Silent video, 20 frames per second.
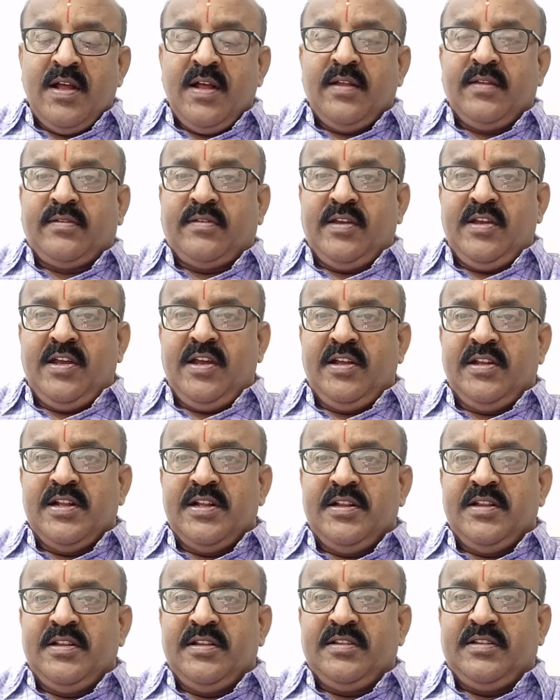
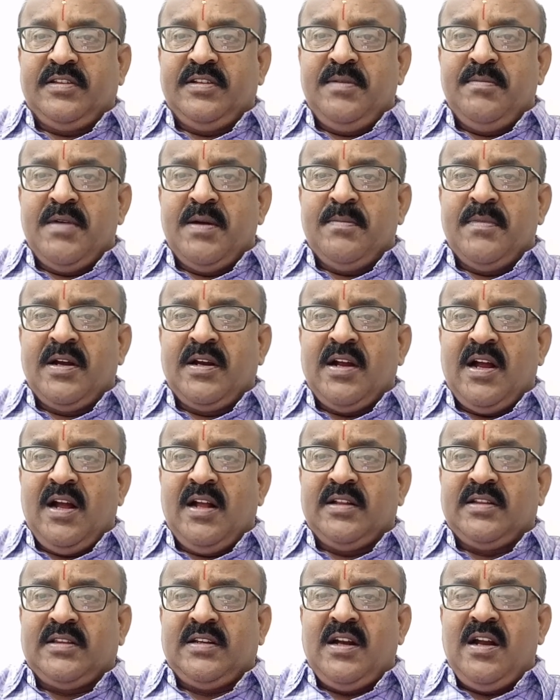Sidanti mama
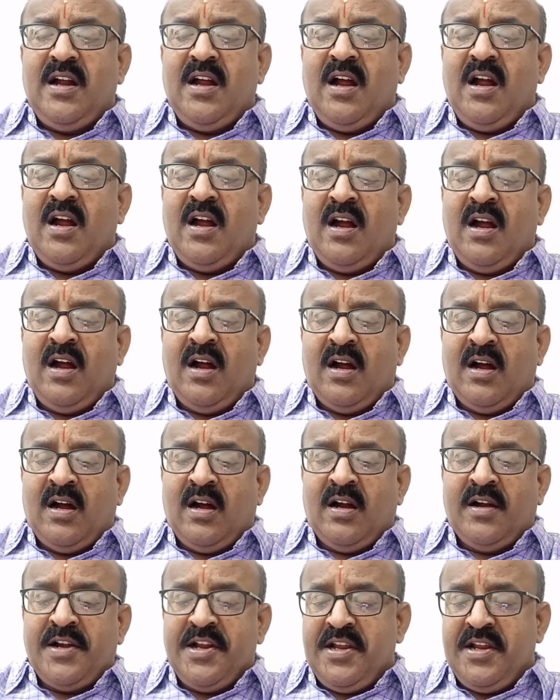
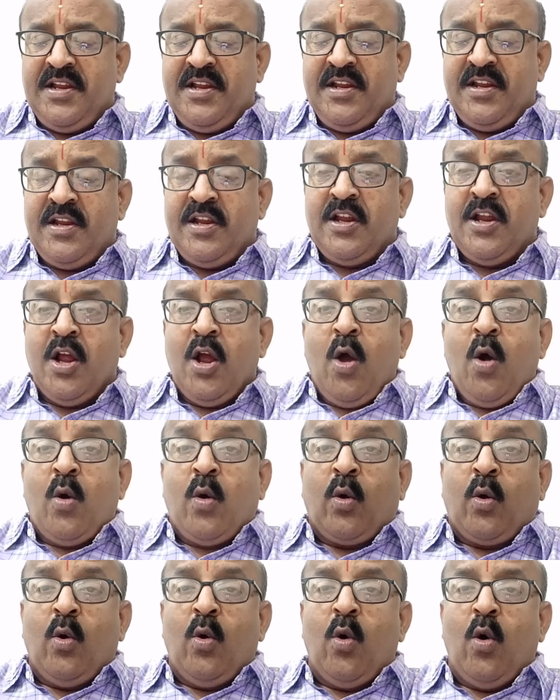gatrani
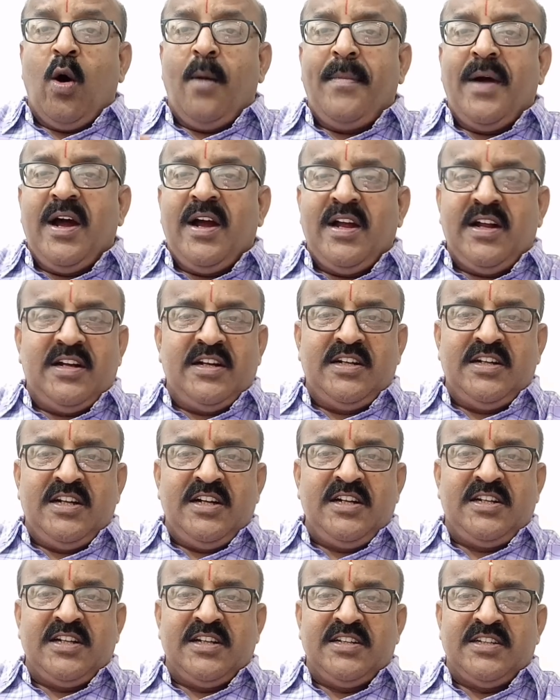
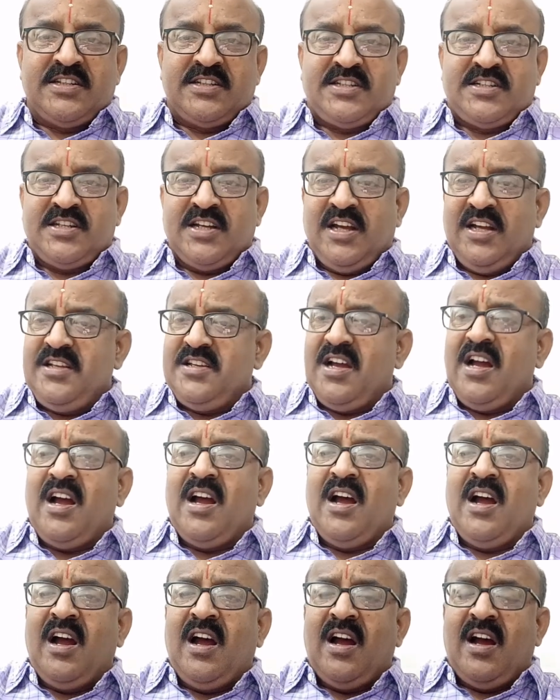romaharshascha
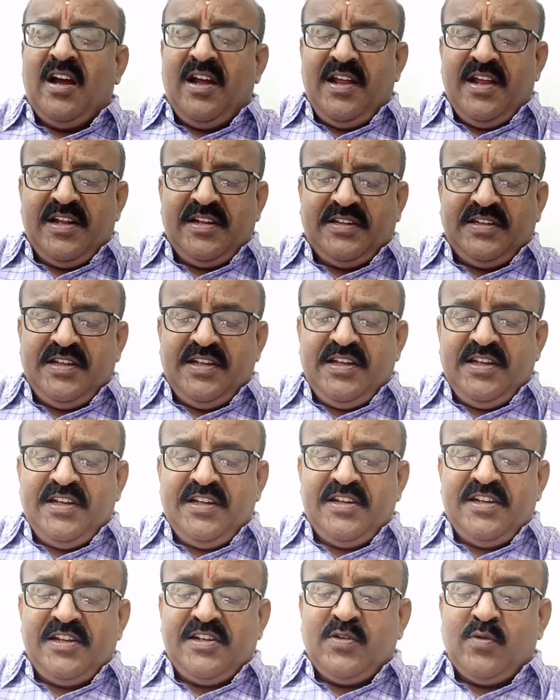
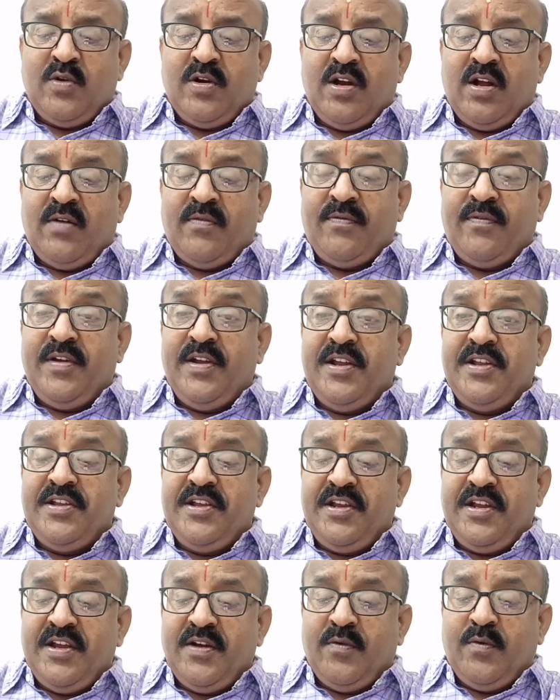jayate, to one of
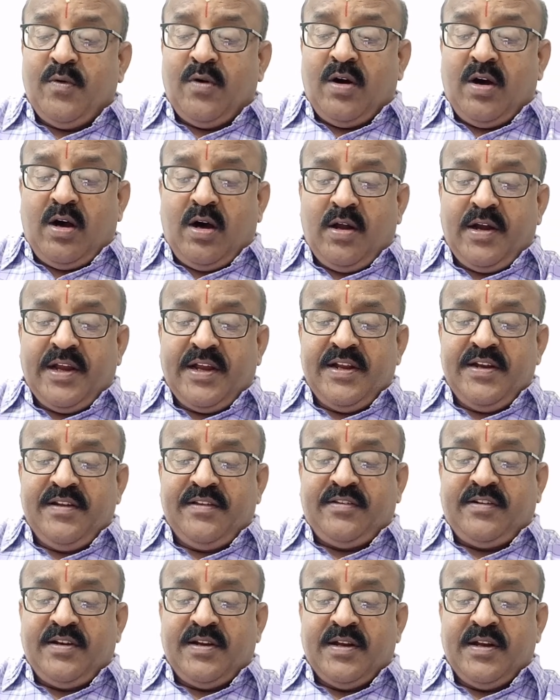waging a war
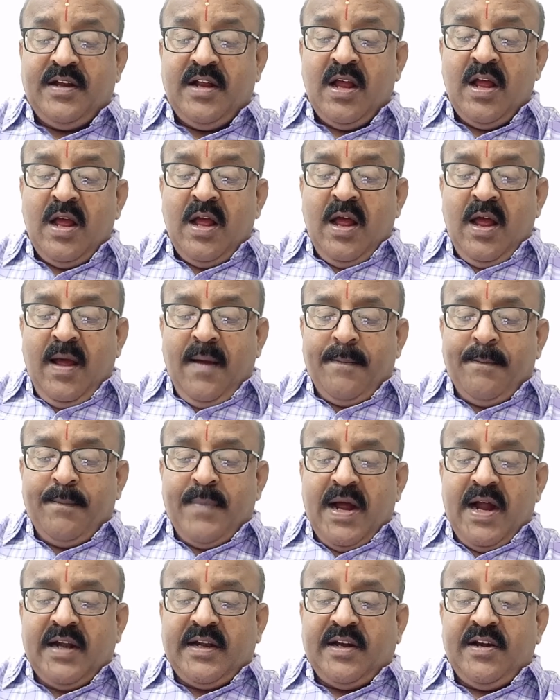against a
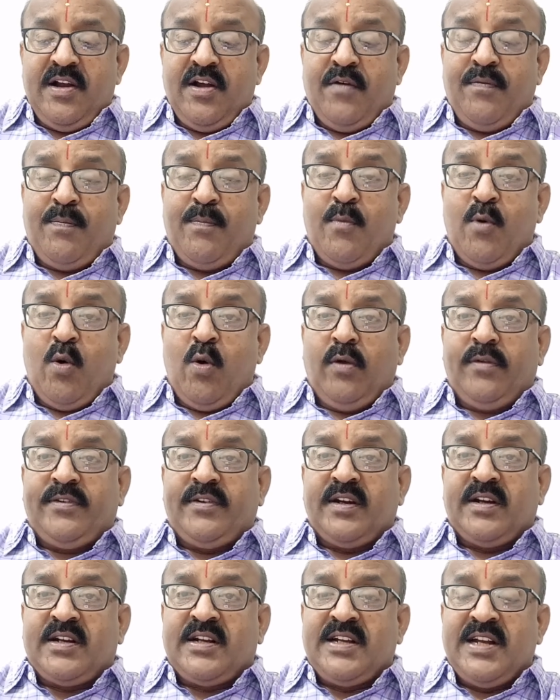battery of most
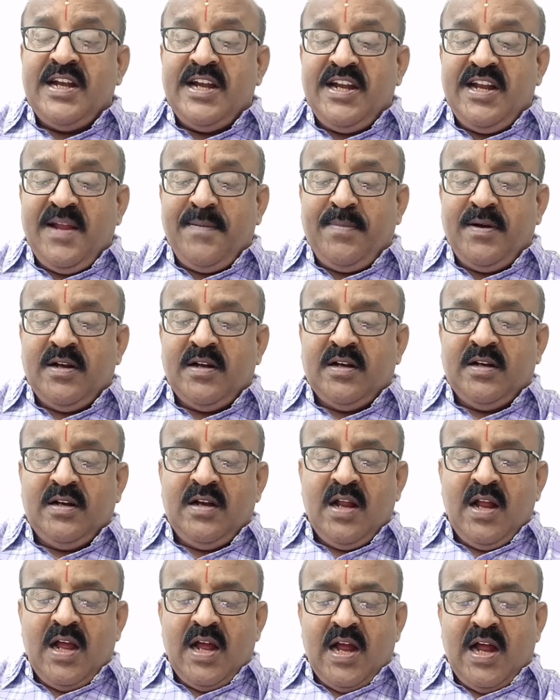credible
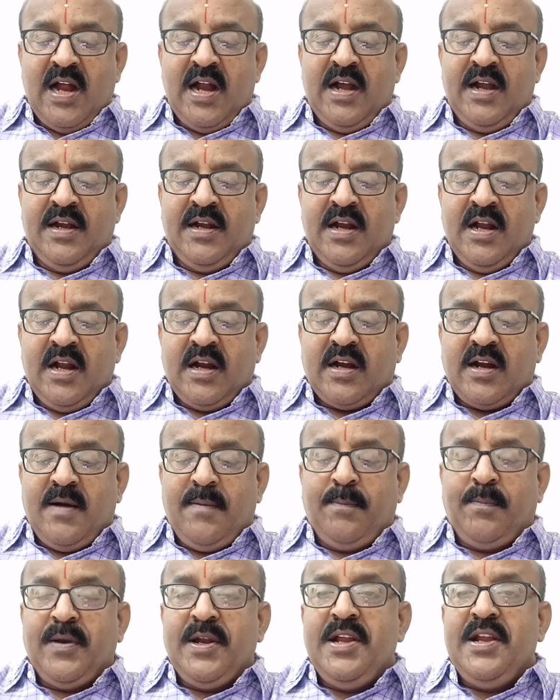and
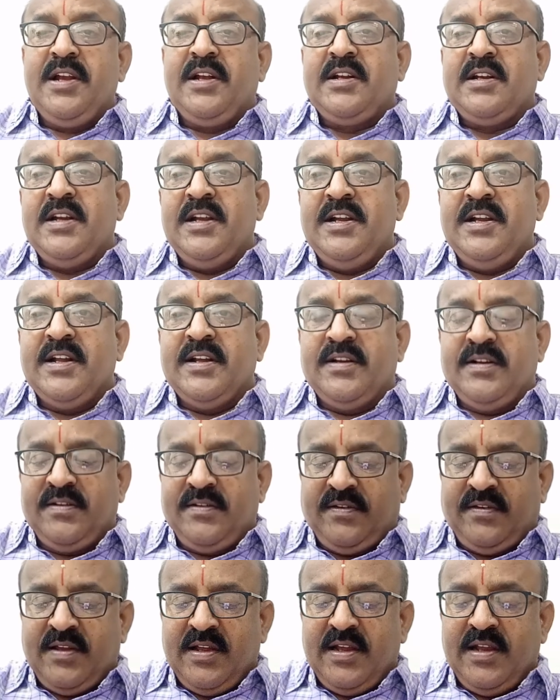complete
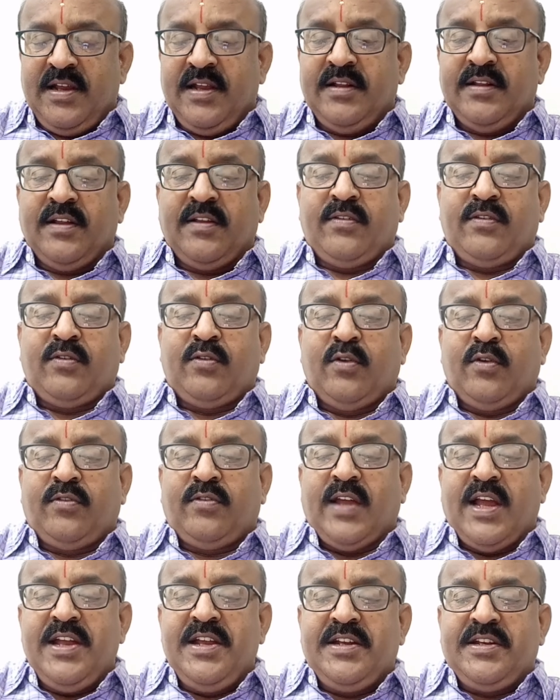leaders in the
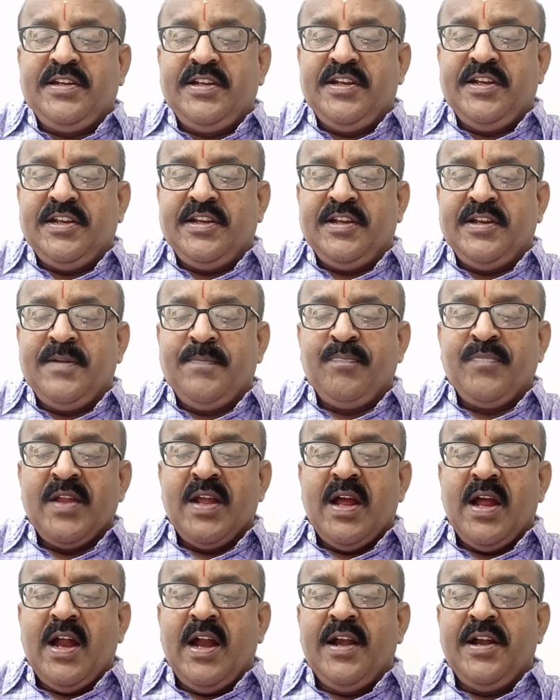society
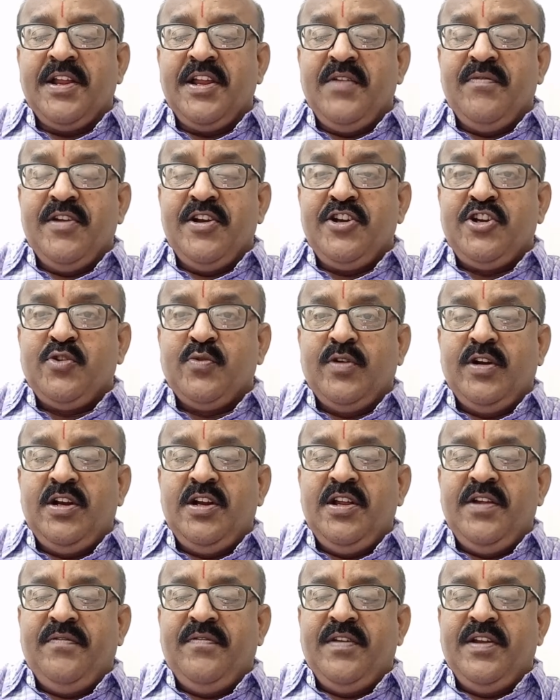and
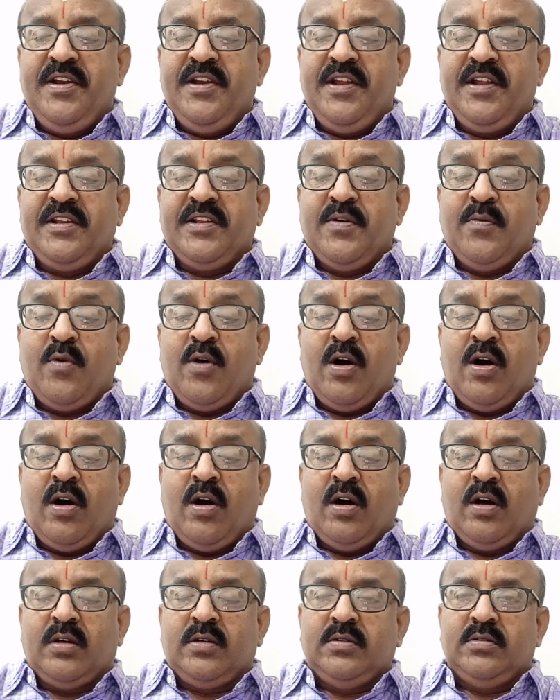eventually winning the
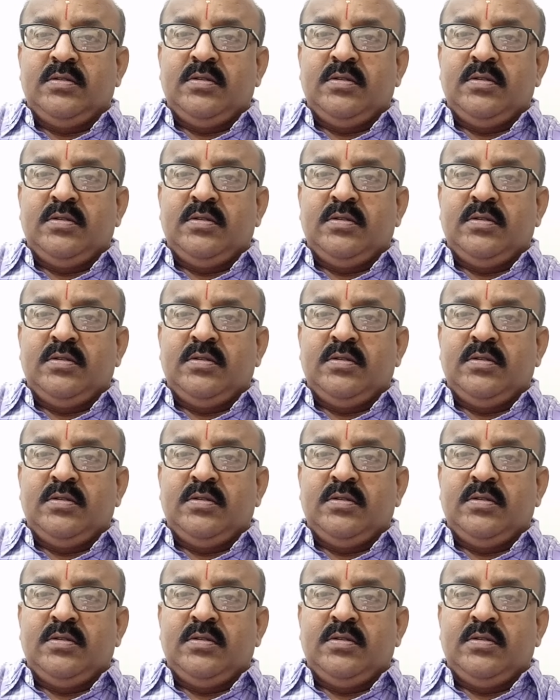war.